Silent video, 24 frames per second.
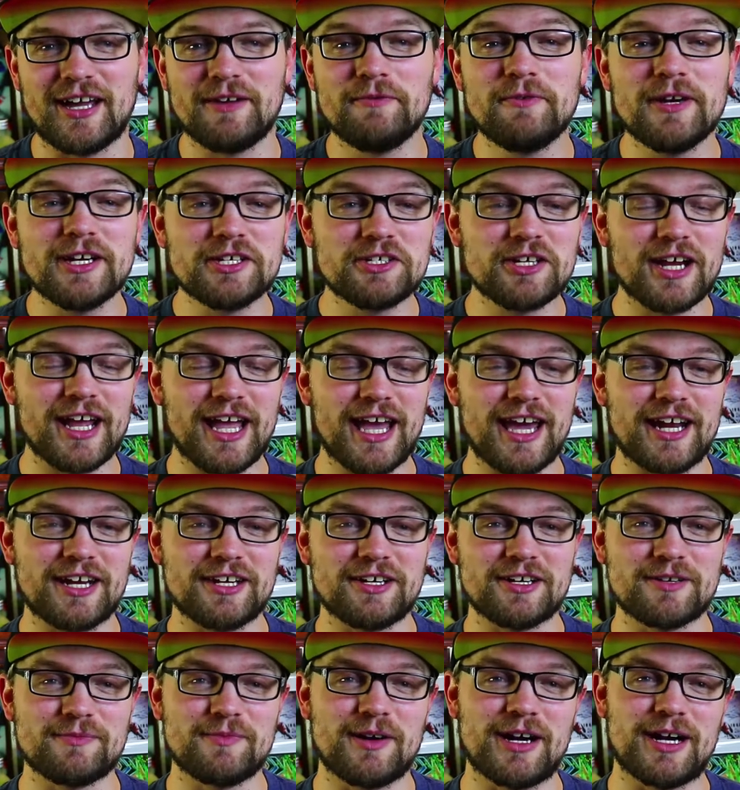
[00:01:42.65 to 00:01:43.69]
I wish I had a
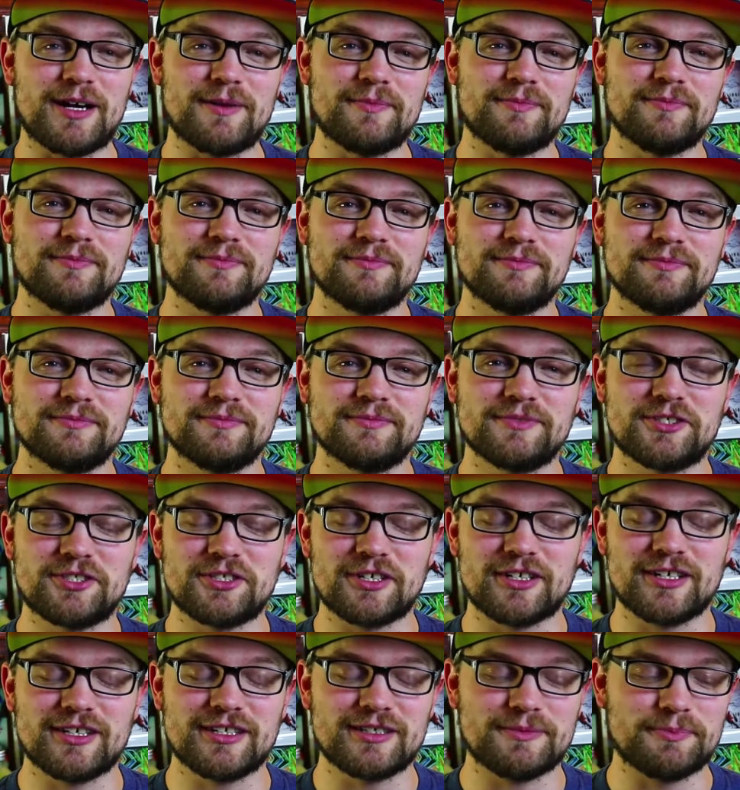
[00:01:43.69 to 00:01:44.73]
Your Mom
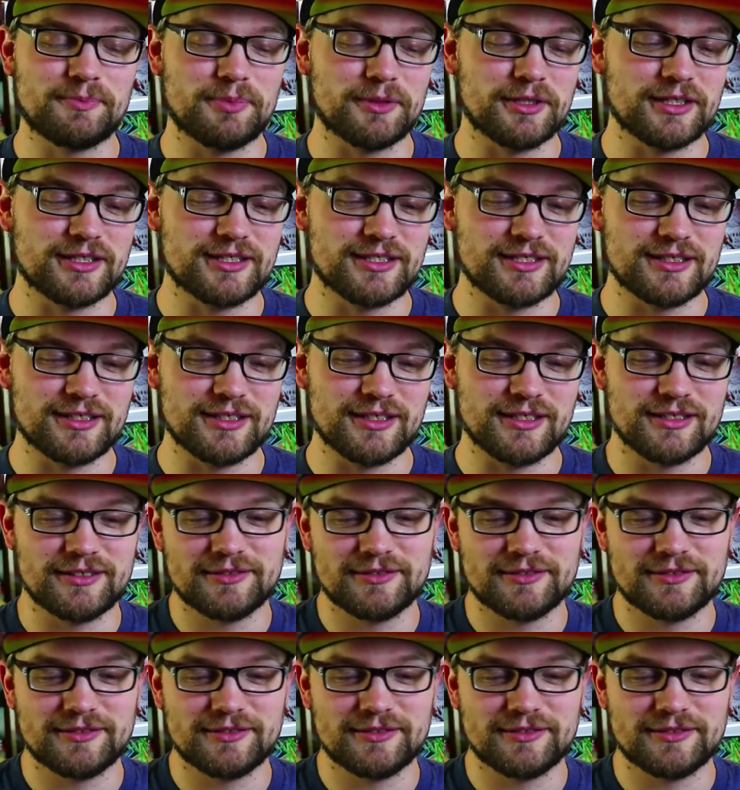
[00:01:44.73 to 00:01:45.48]
shirt, but